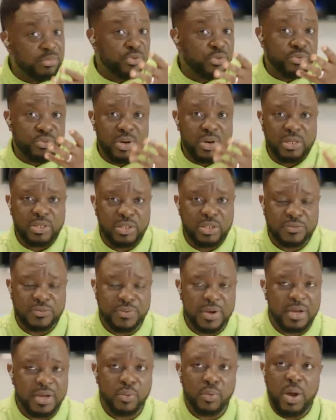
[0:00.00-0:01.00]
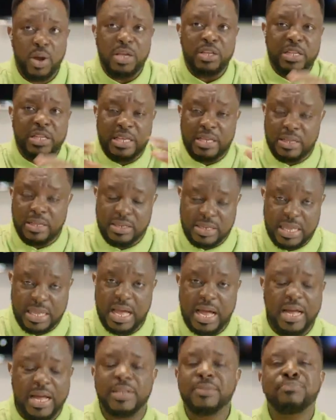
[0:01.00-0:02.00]
Ranch is fine, where they
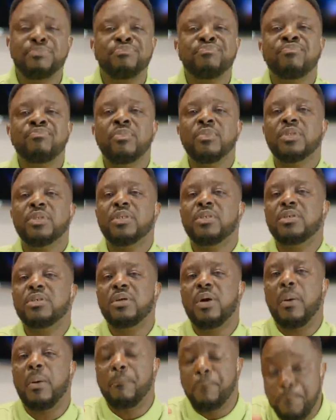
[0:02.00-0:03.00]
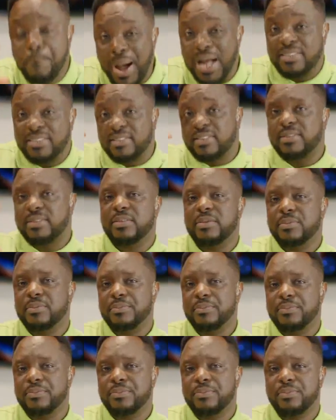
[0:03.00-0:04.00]
are. But
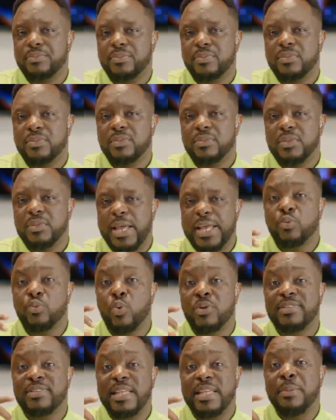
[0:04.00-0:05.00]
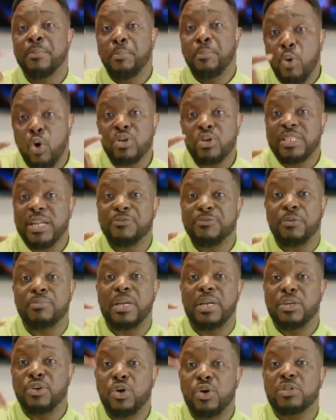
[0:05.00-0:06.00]
it was imported from
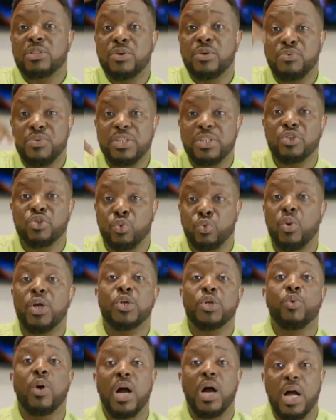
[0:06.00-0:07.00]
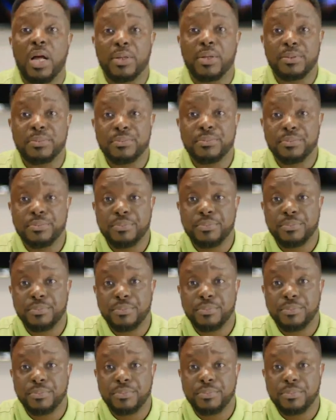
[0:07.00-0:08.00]
the northern region to where you are,
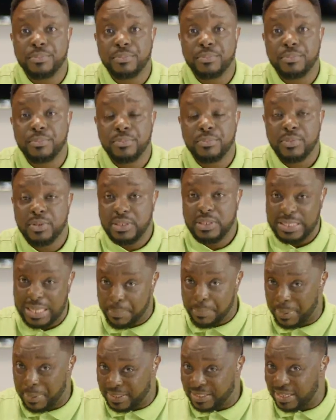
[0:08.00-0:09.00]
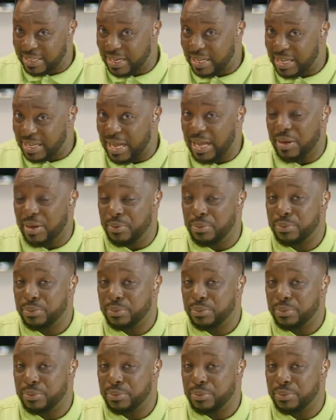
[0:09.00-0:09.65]
that particular cow.